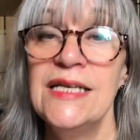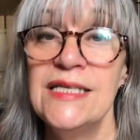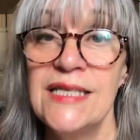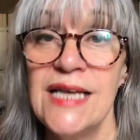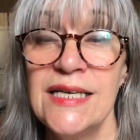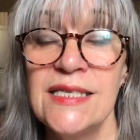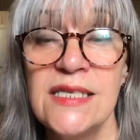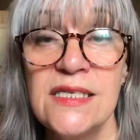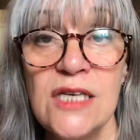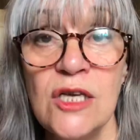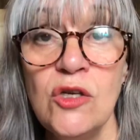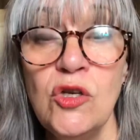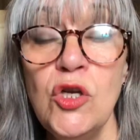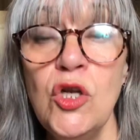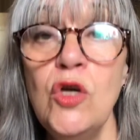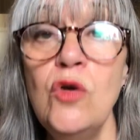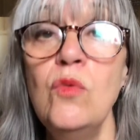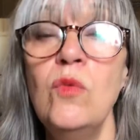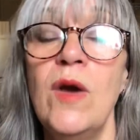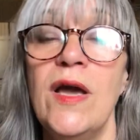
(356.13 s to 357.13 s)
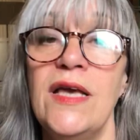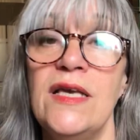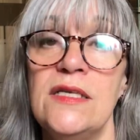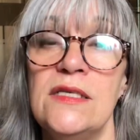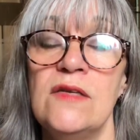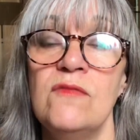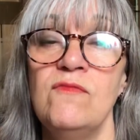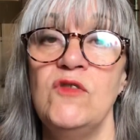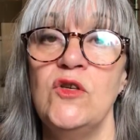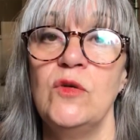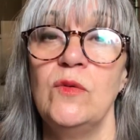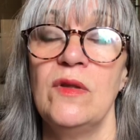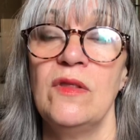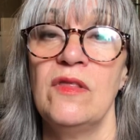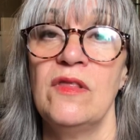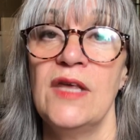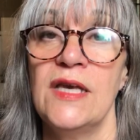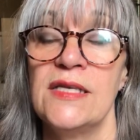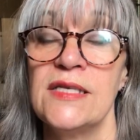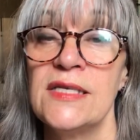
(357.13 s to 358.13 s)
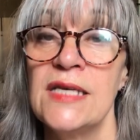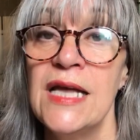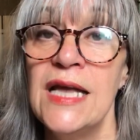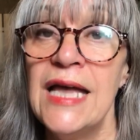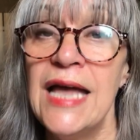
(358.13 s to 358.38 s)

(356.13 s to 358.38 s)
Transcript: testing new ways of doing things.